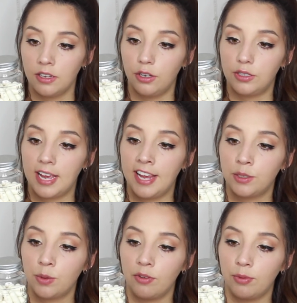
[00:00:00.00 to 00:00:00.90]
Used to 8
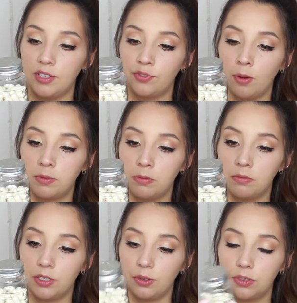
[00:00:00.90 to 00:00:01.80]
to 12 weeks for optimum
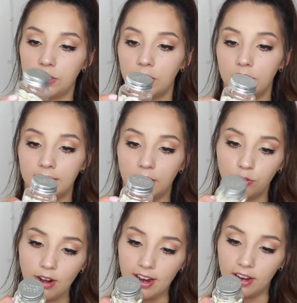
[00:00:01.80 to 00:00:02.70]
results. Sounds
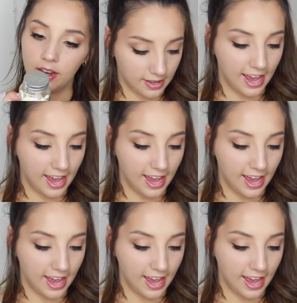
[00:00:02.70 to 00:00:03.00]
great.